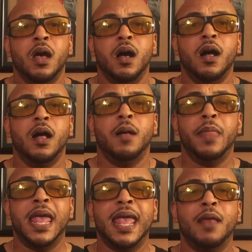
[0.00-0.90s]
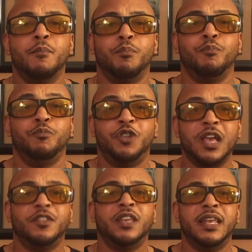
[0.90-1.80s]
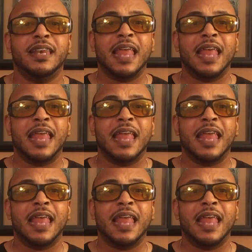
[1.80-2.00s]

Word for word: Um, and Jesse